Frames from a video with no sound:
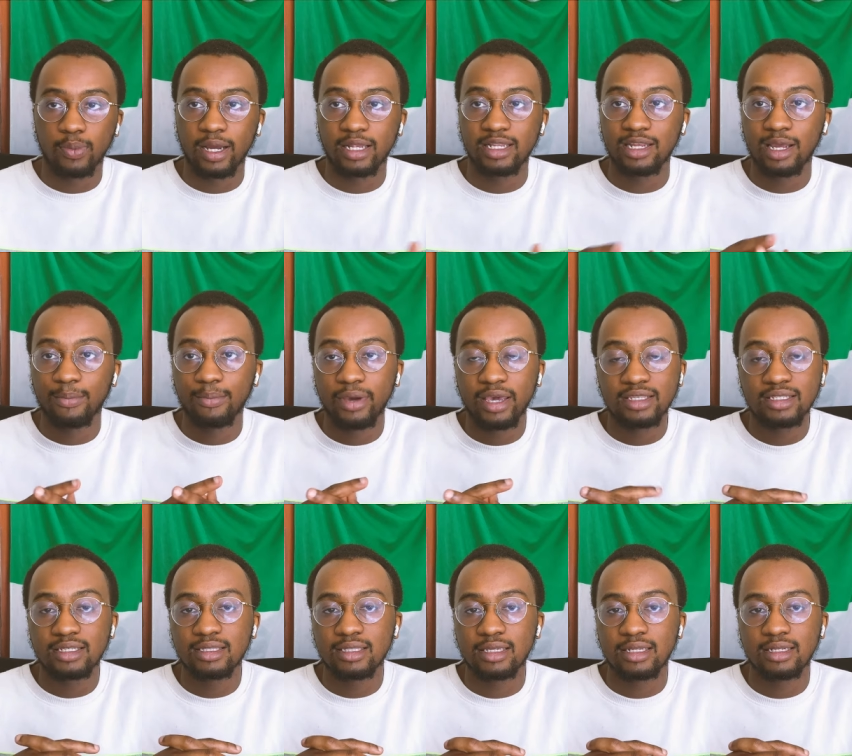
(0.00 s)
And the
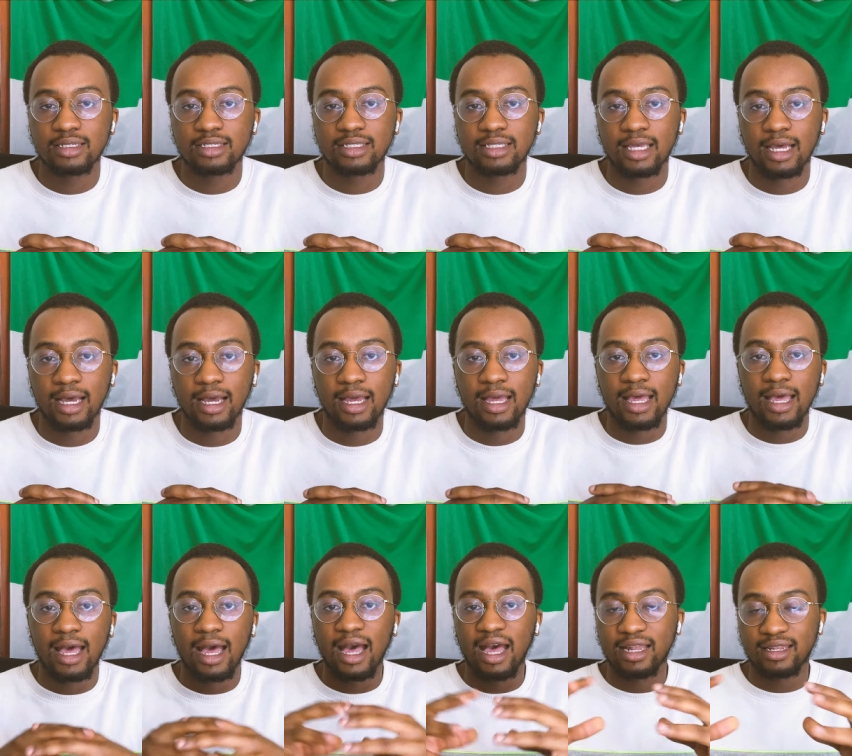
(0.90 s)
amazing thing is that
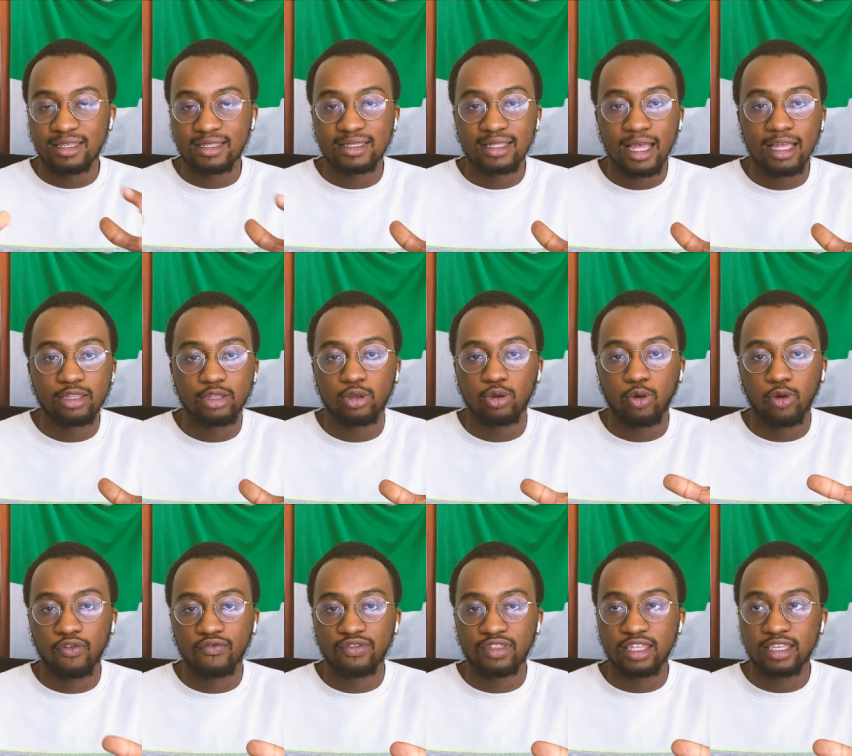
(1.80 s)
at the start
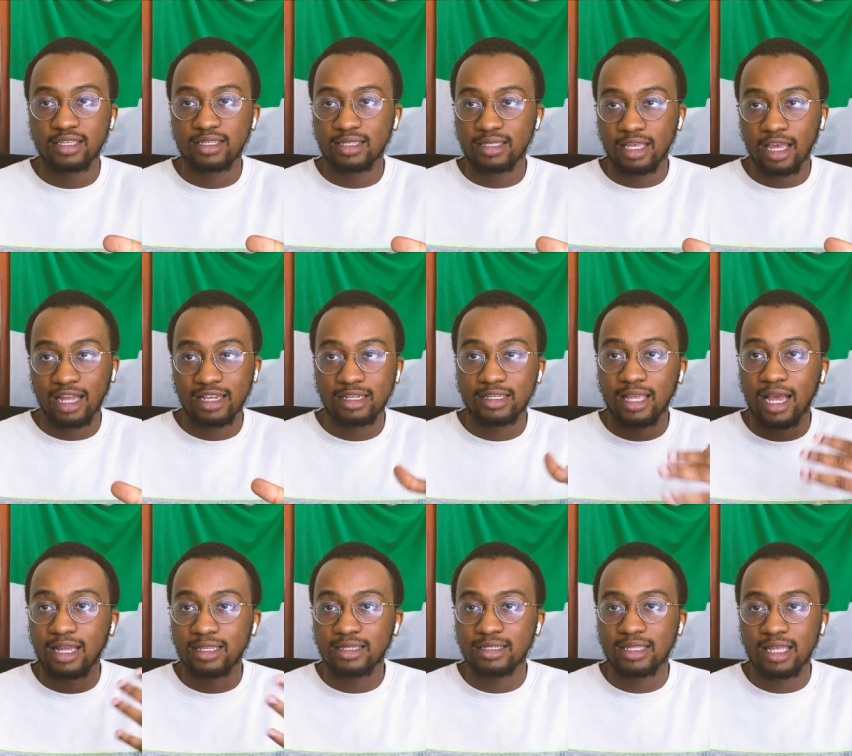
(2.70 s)

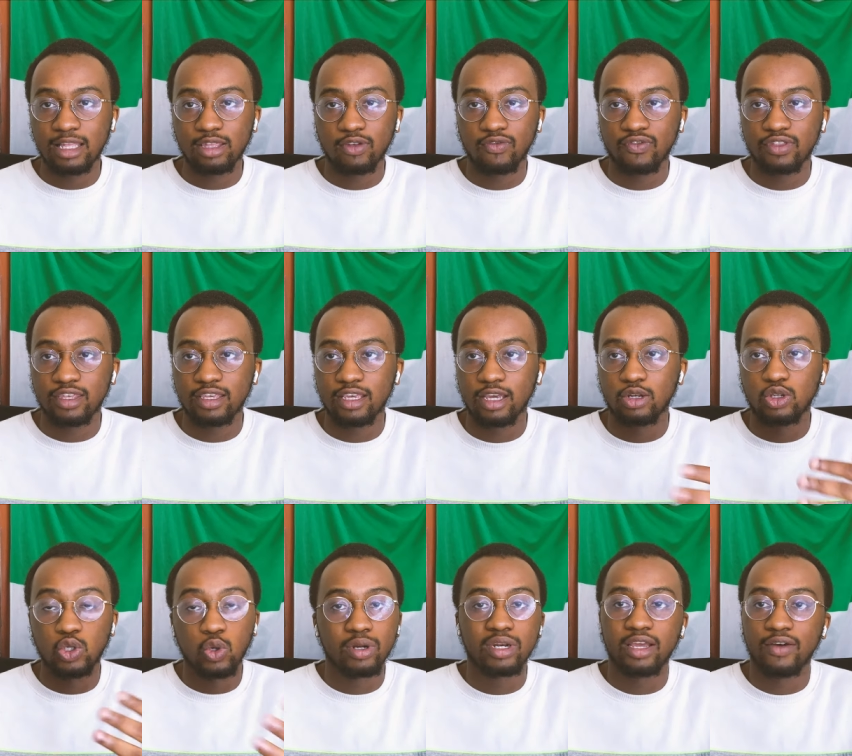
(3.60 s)
of the year,
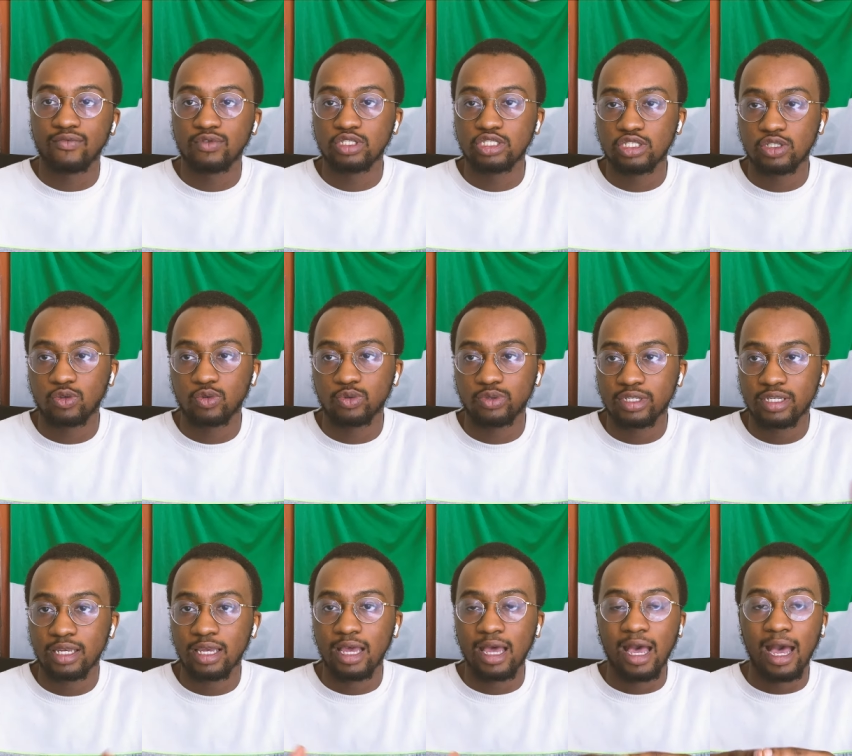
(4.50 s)
no one ever shows,
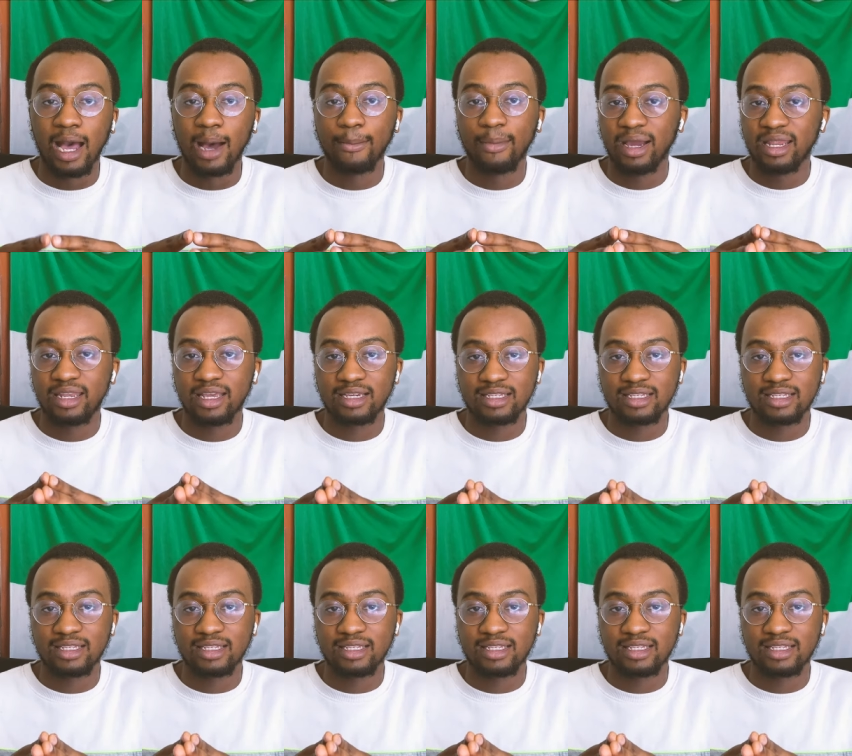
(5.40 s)
and by the